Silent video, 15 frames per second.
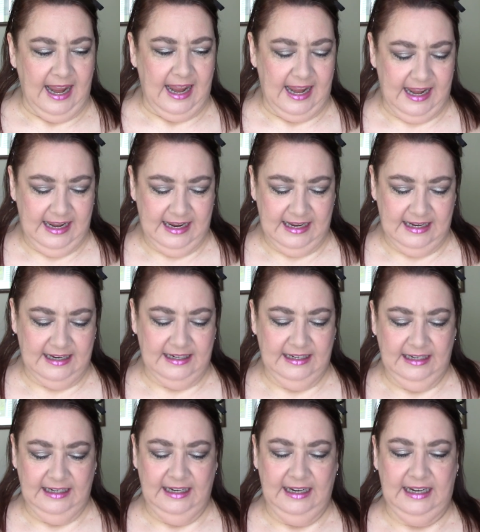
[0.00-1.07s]
And
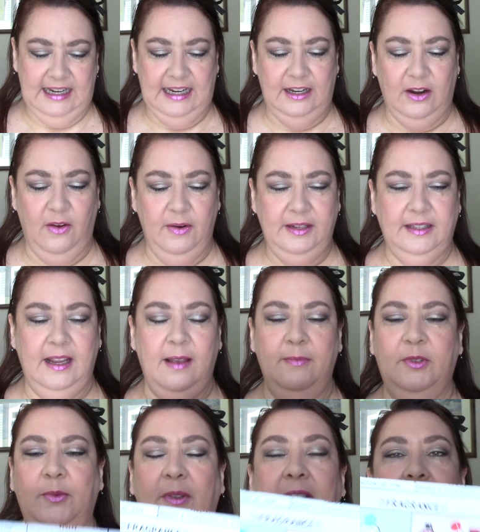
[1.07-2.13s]
it always comes with